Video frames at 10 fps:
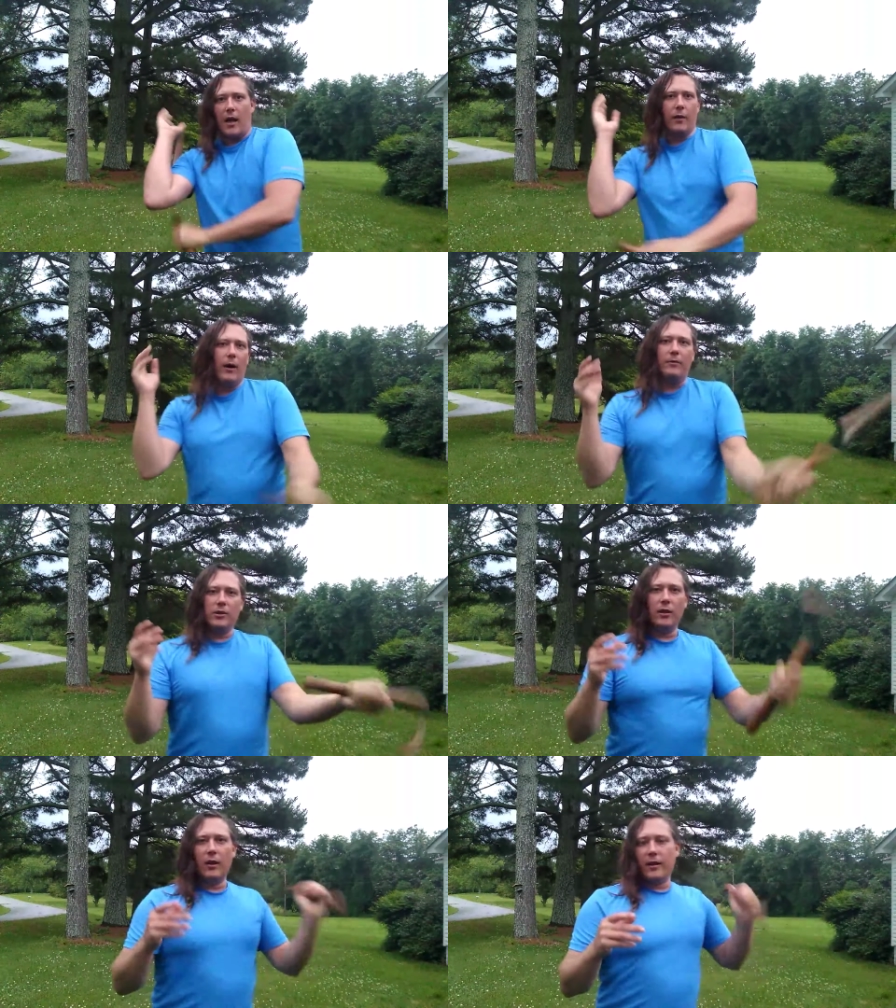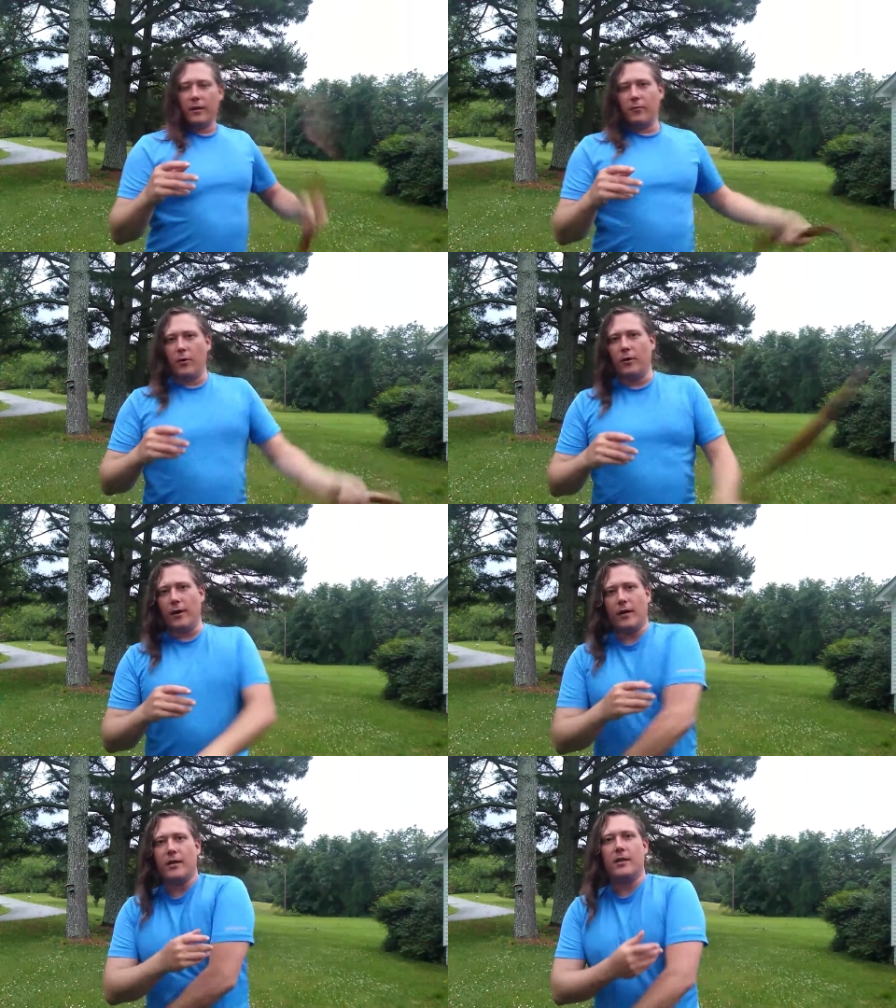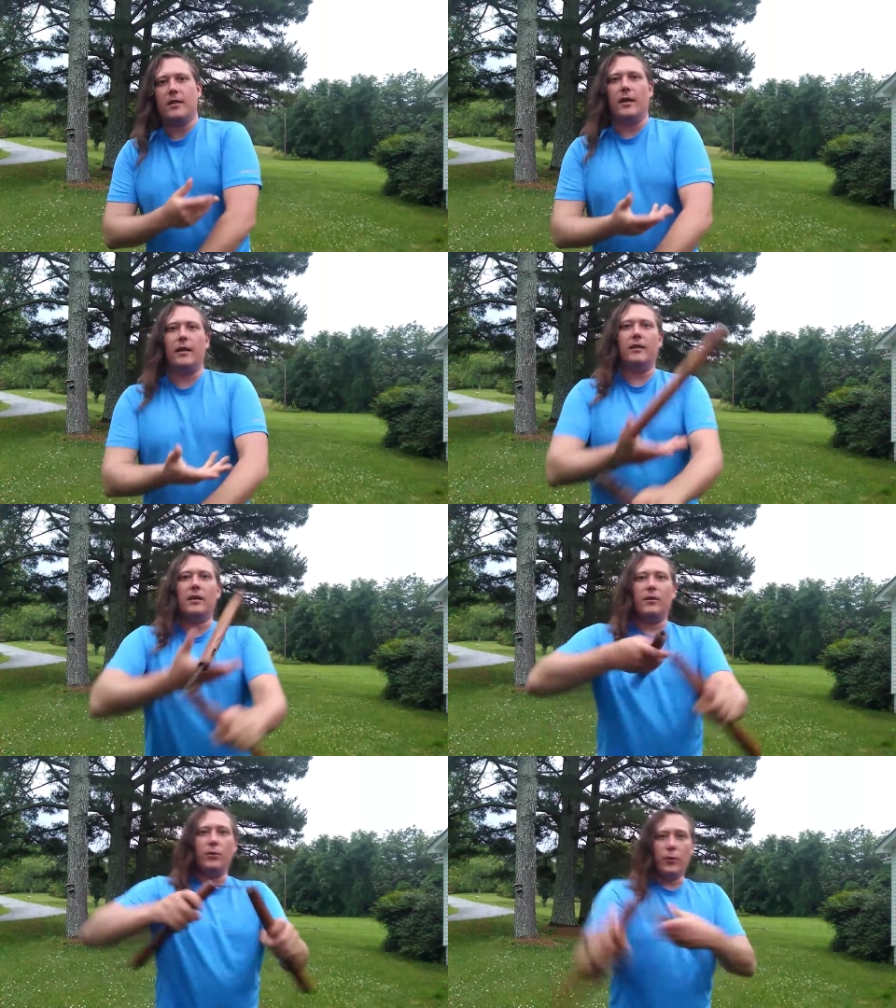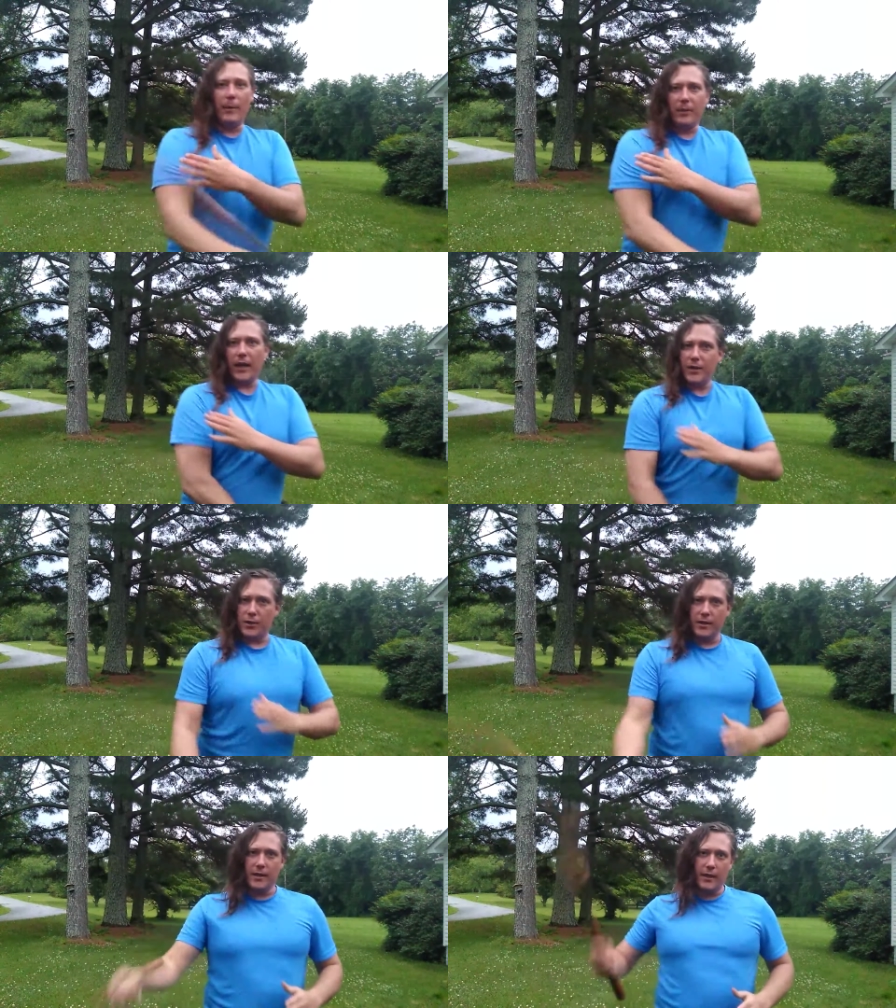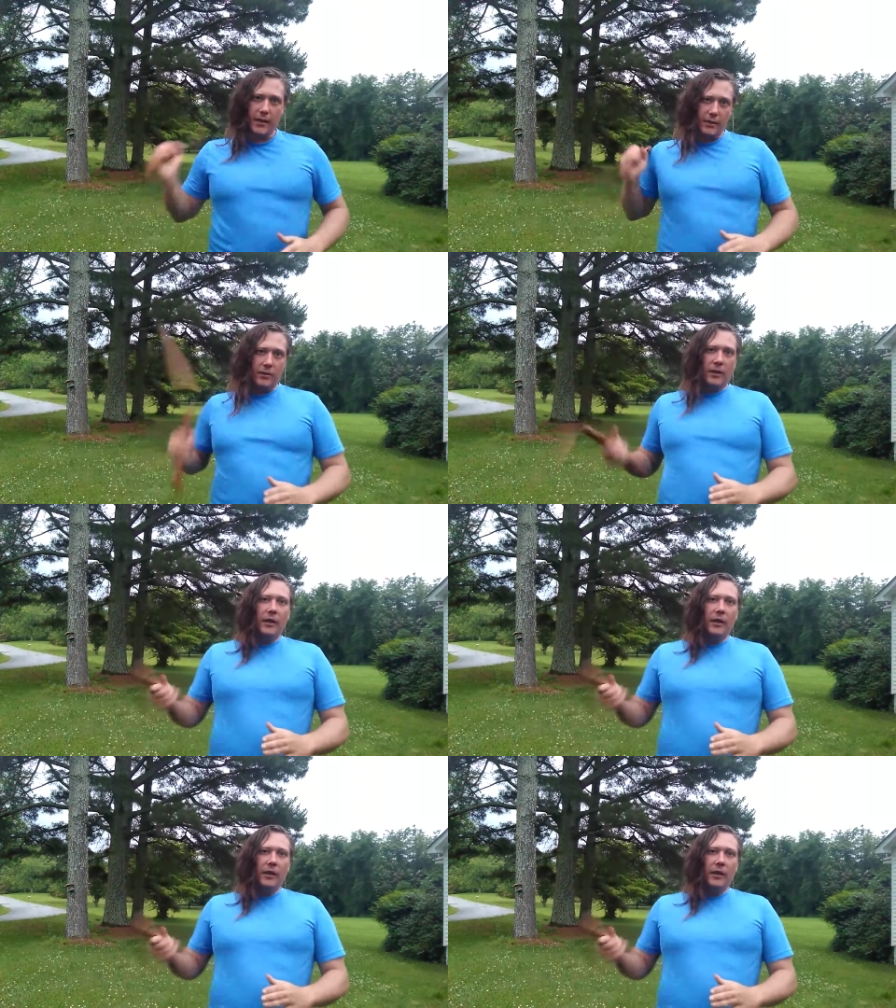I don't have a seal on it, therefore don't guarantee the techniques and your application of the techniques.